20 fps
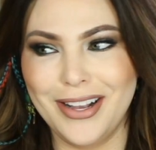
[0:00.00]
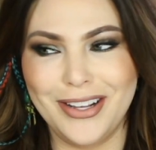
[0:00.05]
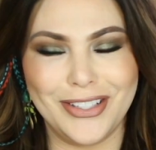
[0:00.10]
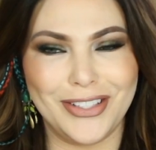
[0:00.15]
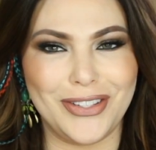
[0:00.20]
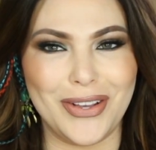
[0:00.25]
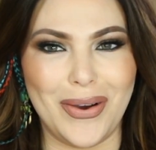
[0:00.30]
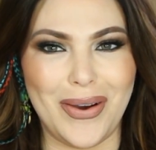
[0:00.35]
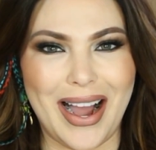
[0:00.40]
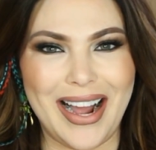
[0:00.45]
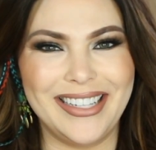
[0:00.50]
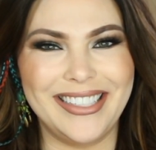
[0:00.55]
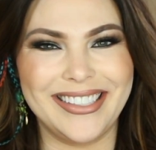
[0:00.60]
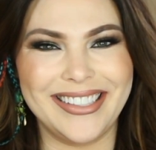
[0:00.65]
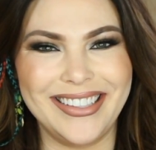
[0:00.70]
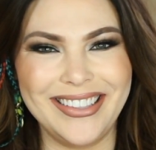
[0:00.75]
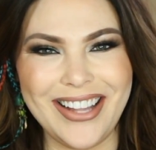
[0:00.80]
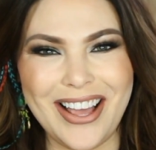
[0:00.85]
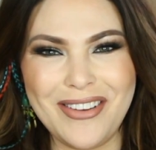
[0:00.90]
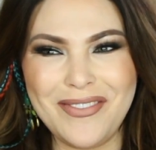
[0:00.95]
So I just
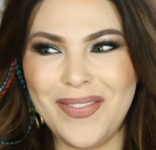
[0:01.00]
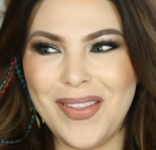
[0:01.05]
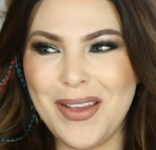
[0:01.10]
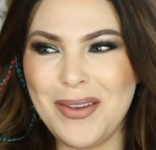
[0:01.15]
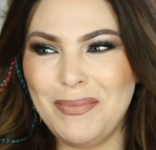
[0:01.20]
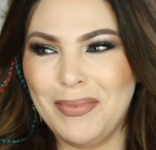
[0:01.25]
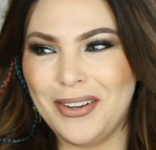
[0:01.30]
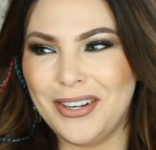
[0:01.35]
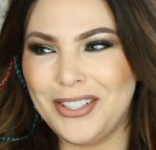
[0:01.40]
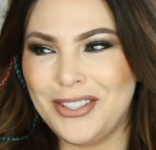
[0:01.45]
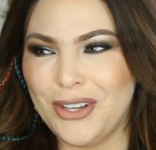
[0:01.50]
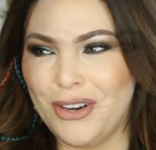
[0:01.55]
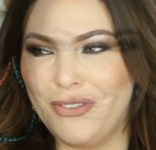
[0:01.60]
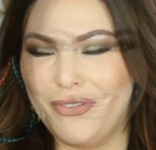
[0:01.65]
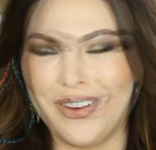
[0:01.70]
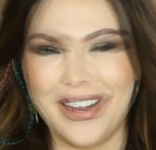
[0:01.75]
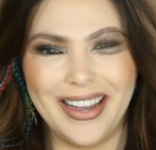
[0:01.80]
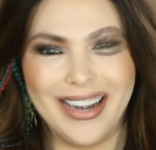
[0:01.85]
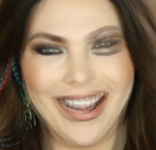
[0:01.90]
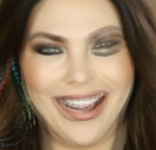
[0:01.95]
love them. They're so
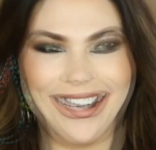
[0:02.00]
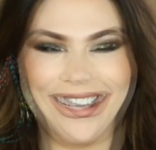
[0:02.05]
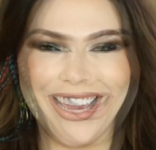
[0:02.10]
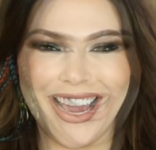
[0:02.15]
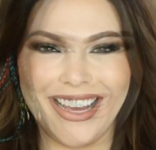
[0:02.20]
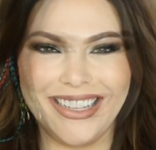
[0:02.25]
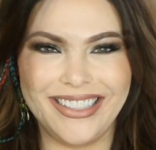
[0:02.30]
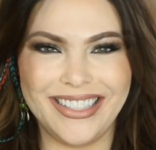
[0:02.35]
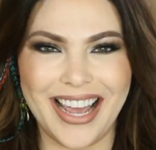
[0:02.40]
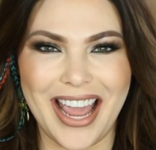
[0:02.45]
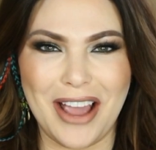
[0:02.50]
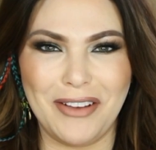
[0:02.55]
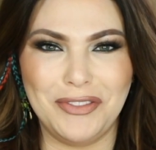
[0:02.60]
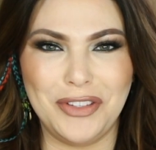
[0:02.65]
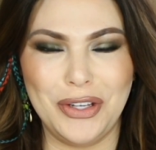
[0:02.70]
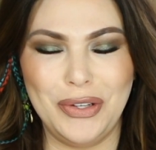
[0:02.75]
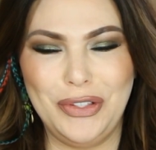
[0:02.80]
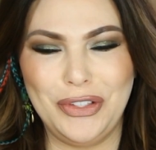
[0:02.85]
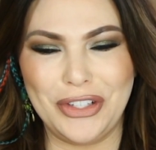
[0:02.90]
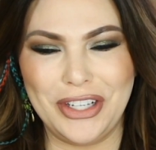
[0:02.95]
fun. And yes, I have
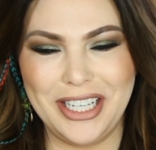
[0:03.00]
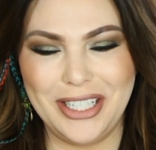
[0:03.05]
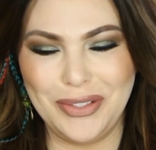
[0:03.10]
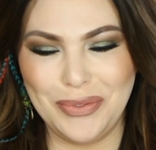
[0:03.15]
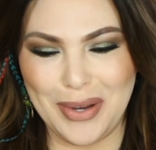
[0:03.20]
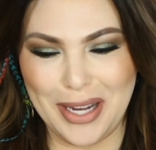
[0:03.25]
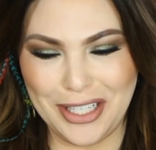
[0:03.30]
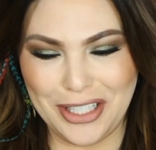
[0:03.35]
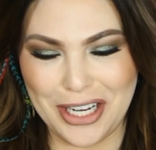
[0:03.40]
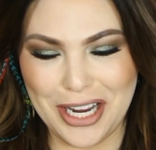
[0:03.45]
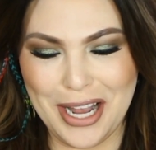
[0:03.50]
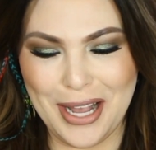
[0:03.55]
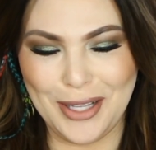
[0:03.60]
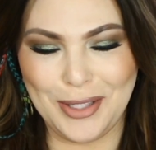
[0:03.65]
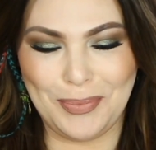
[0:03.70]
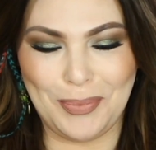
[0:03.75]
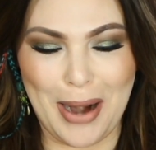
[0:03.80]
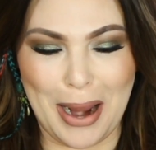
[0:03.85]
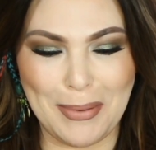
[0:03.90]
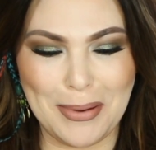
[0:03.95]
2 trees, which
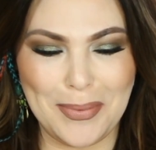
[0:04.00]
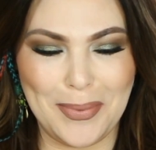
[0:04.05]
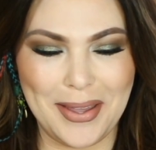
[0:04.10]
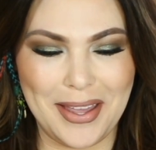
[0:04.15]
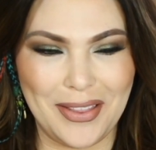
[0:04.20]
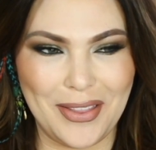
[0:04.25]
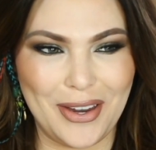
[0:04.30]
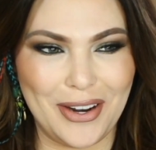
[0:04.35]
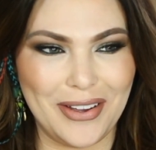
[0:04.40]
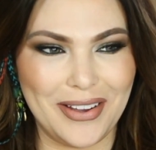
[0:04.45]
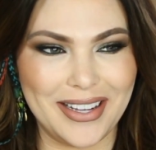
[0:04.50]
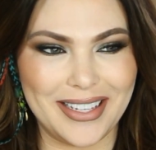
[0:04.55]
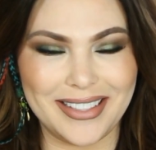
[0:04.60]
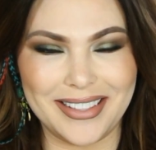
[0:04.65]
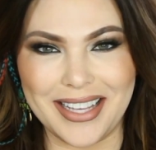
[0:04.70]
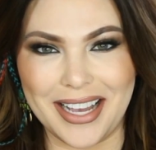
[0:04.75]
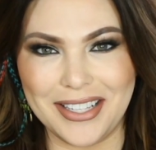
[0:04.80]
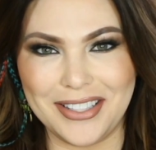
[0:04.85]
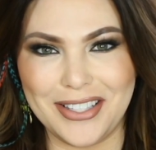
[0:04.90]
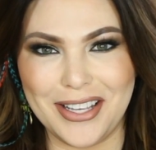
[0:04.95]
is probably a little
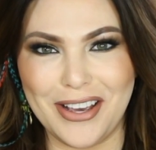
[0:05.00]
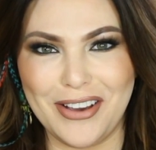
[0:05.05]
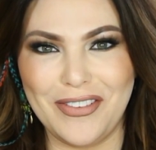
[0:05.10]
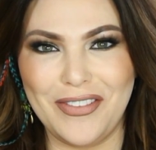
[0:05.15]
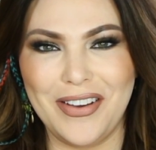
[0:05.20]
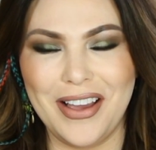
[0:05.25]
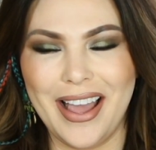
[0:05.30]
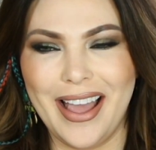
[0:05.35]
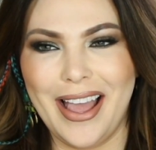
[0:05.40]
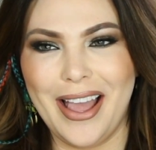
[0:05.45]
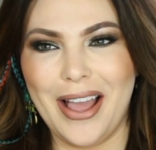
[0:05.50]
excessive.